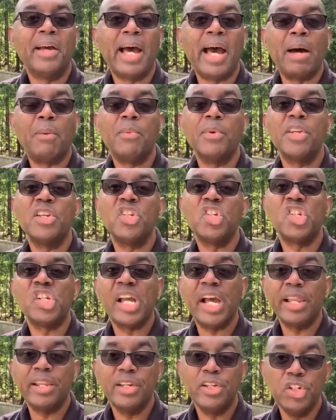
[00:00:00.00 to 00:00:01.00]
I want to
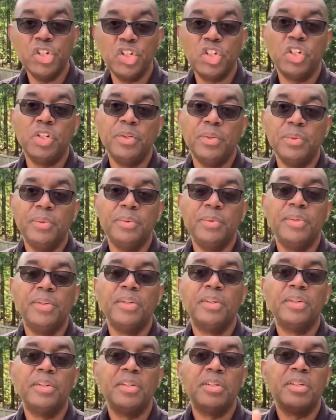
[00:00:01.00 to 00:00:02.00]
challenge you
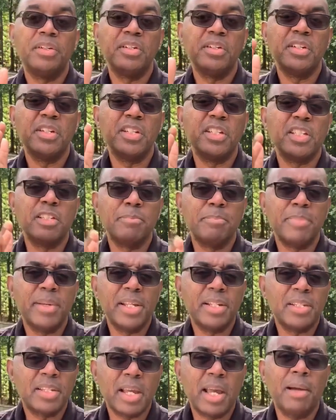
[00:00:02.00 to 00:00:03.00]
to
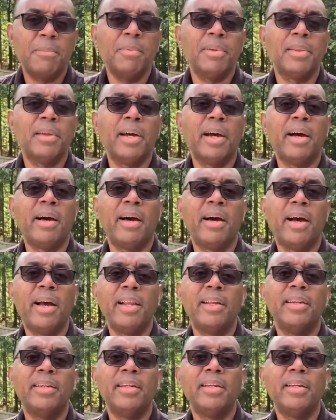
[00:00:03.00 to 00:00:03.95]
spend time with God